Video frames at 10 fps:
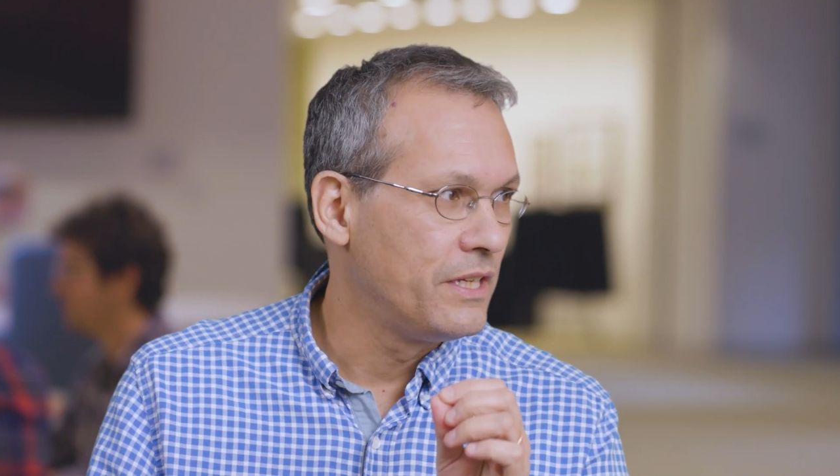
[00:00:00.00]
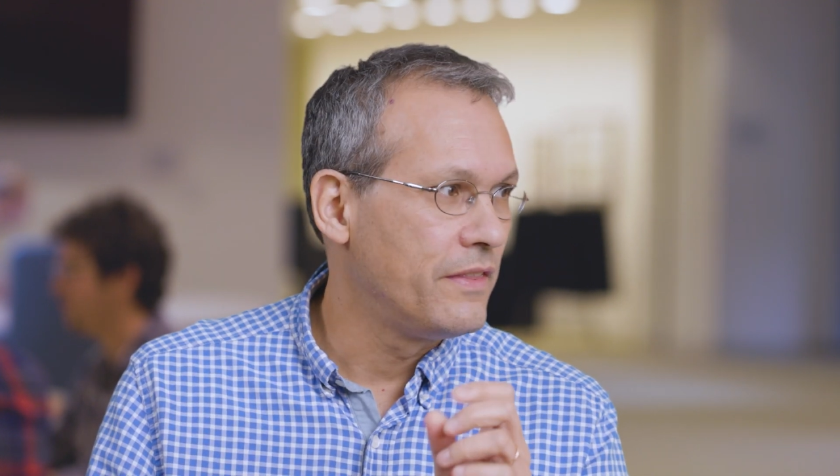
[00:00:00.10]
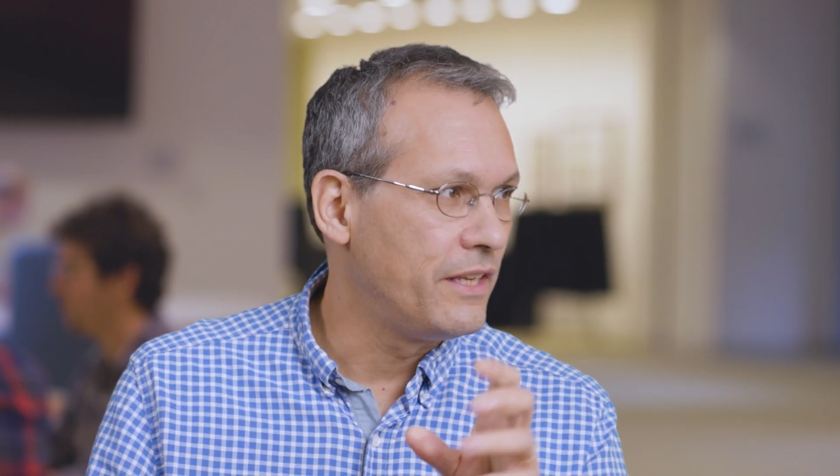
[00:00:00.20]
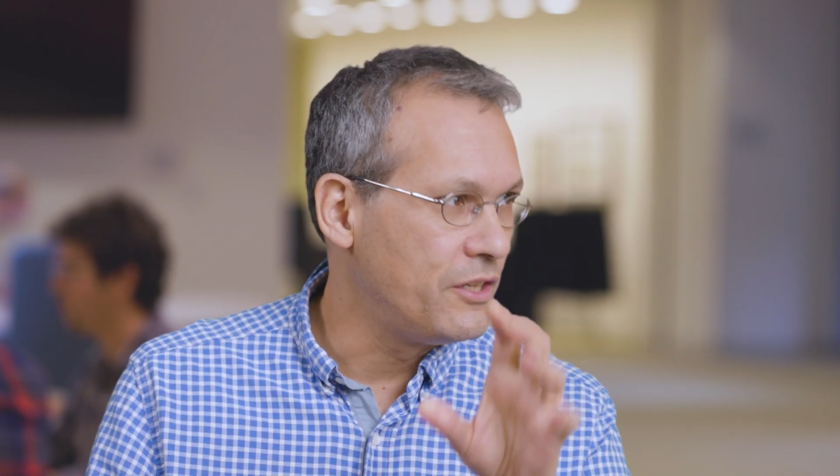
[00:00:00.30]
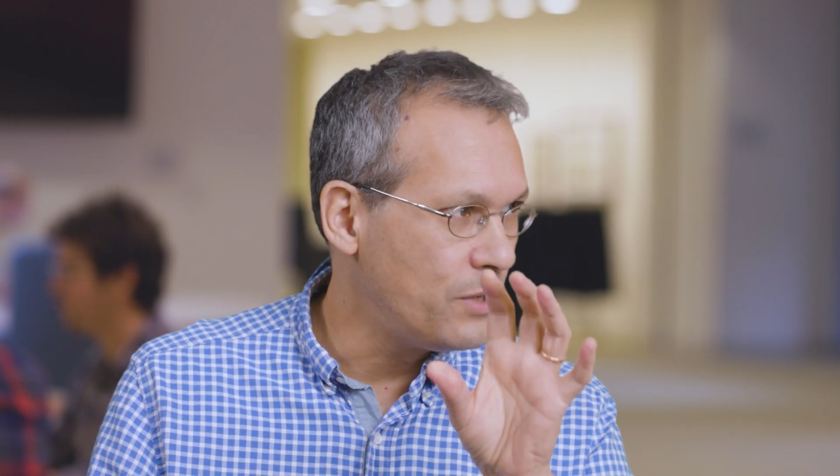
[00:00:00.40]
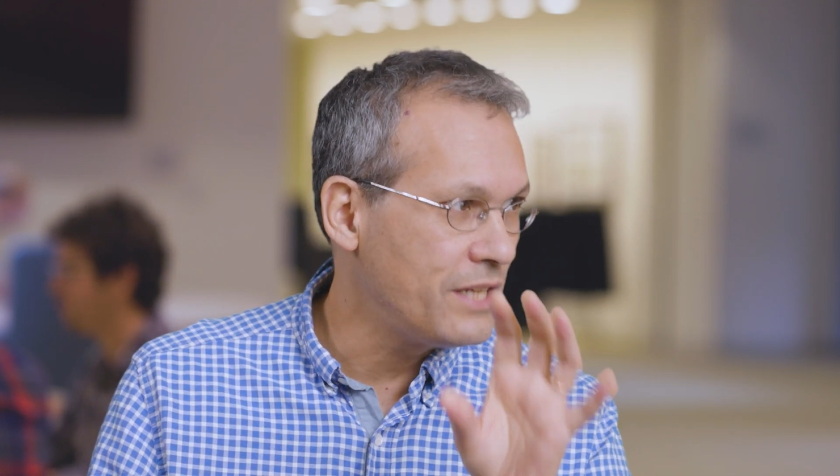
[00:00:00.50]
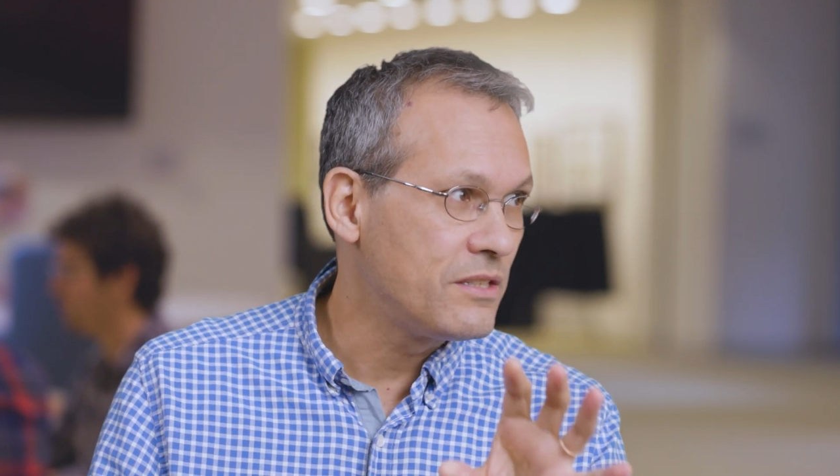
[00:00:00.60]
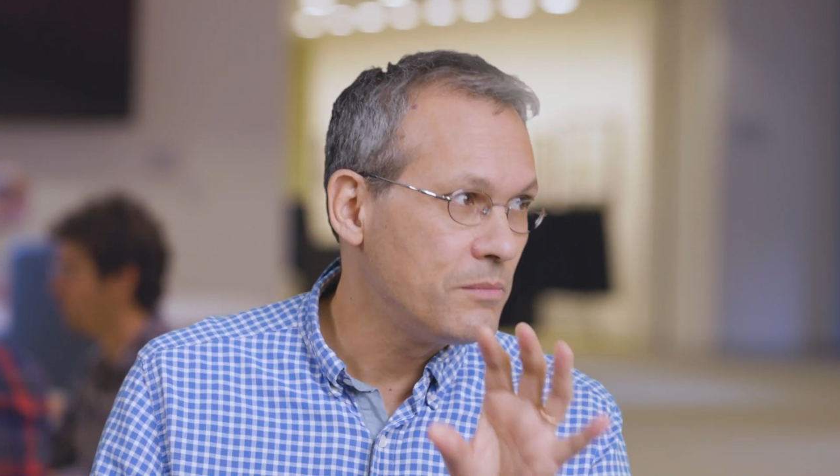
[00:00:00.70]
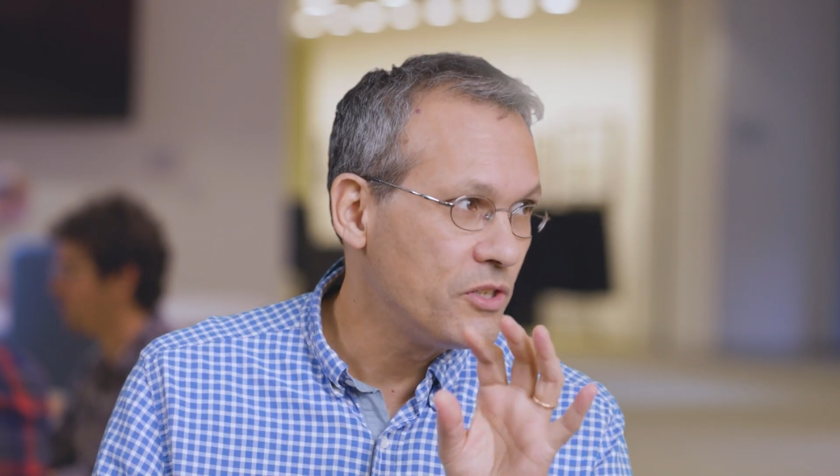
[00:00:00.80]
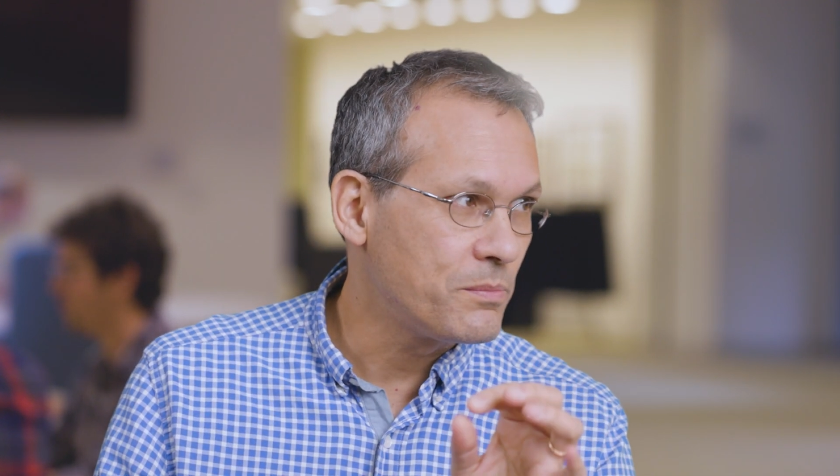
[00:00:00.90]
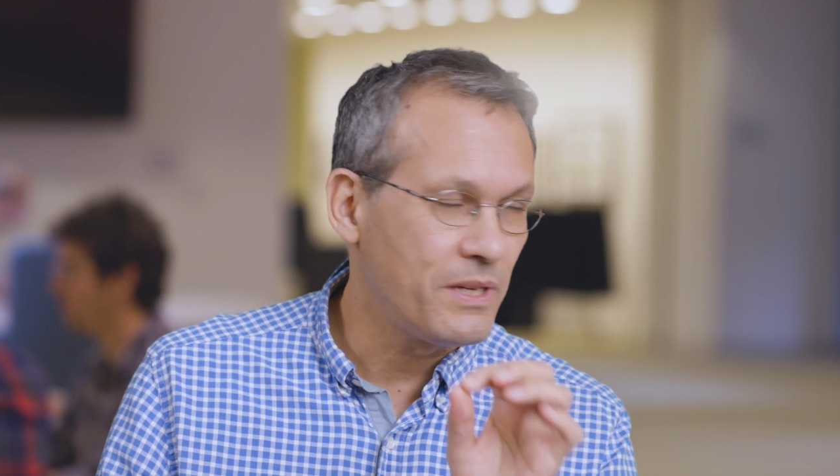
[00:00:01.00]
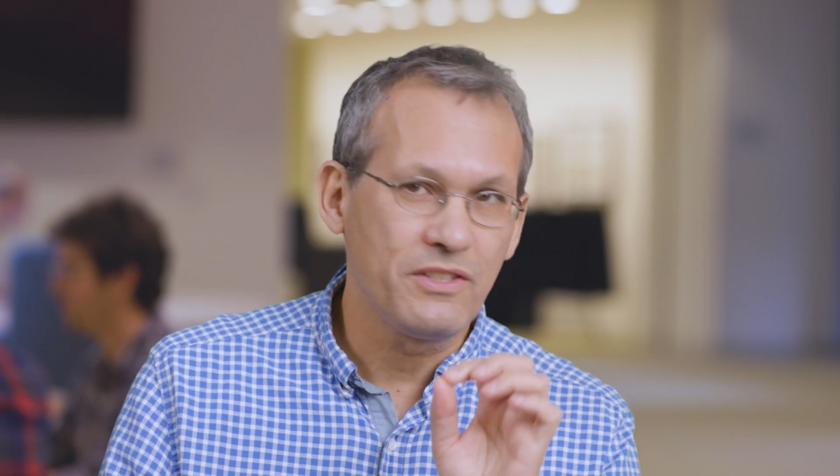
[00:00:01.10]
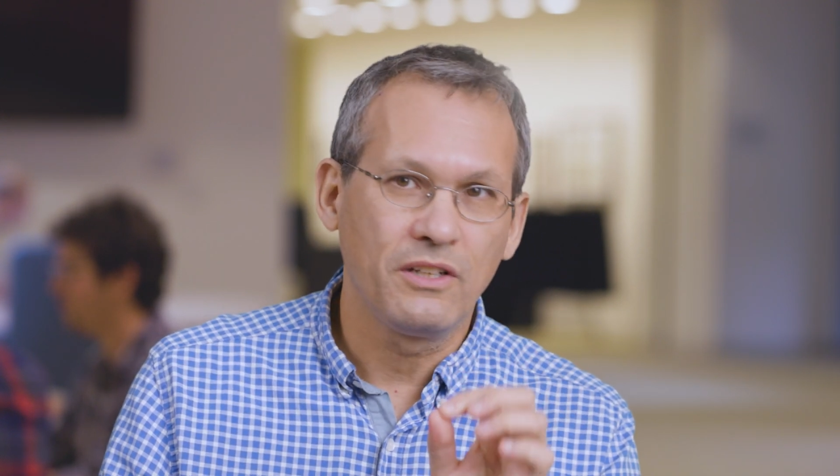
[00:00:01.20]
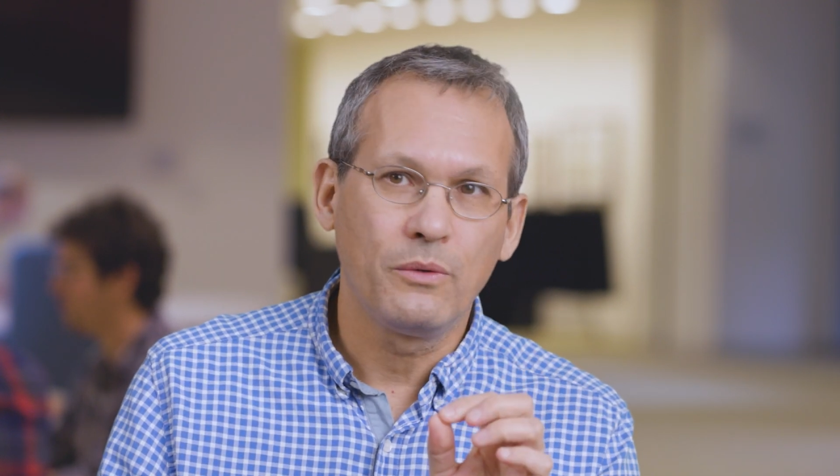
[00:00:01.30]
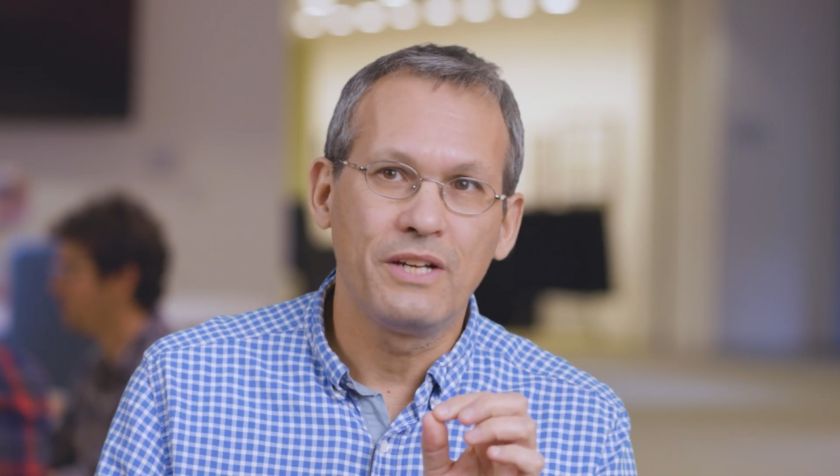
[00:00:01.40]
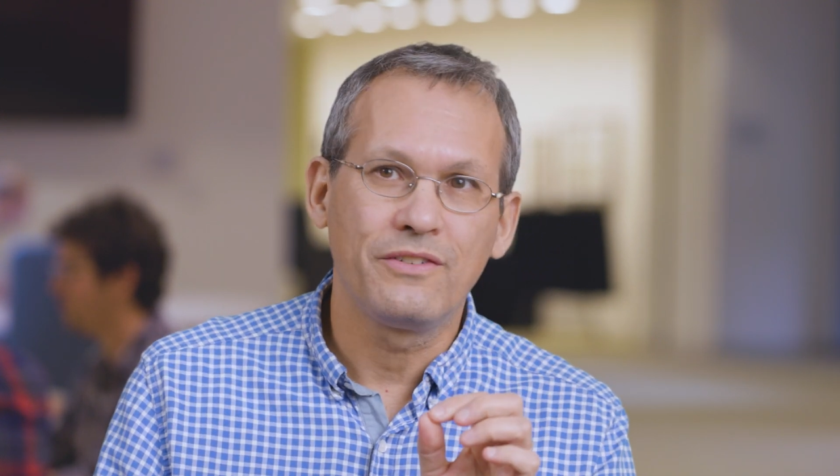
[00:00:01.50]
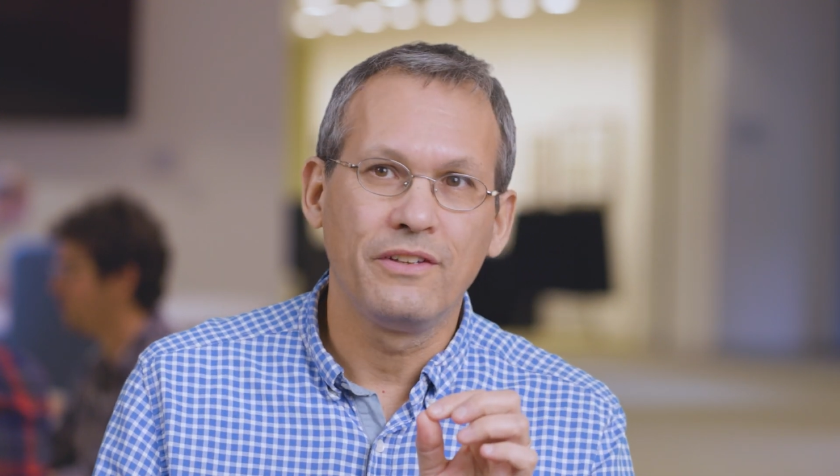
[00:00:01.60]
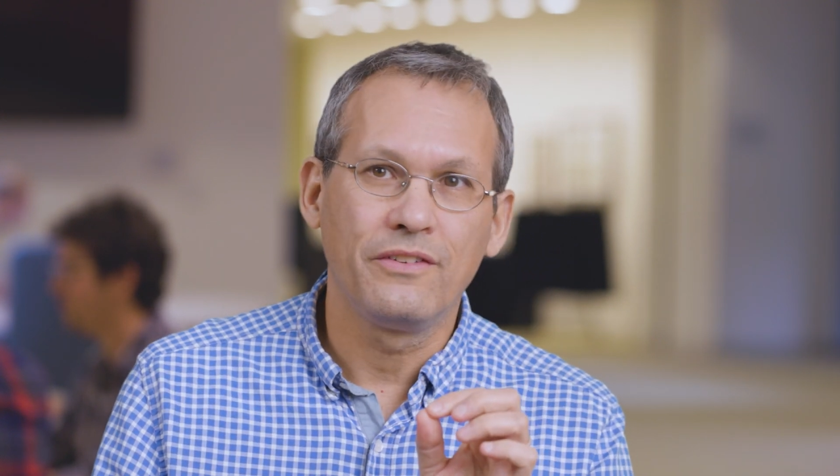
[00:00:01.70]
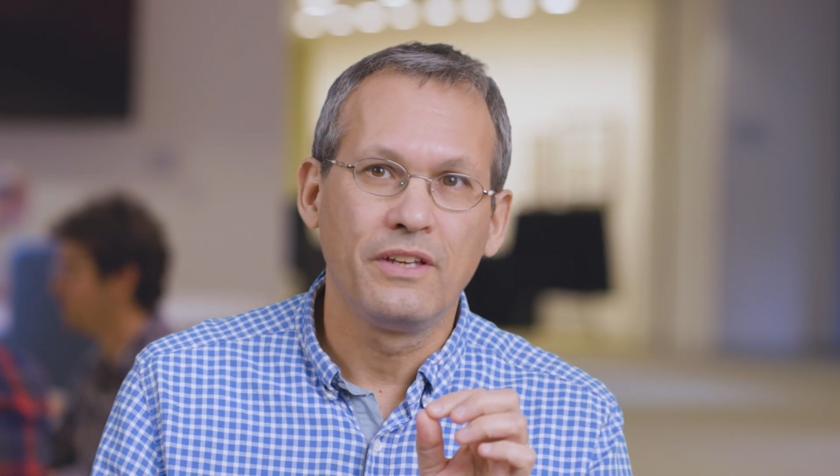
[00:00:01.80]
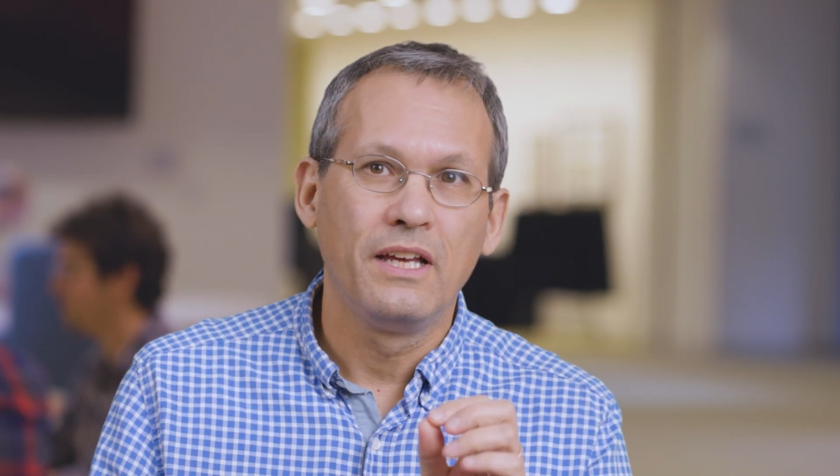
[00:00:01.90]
that address the most pressing questions,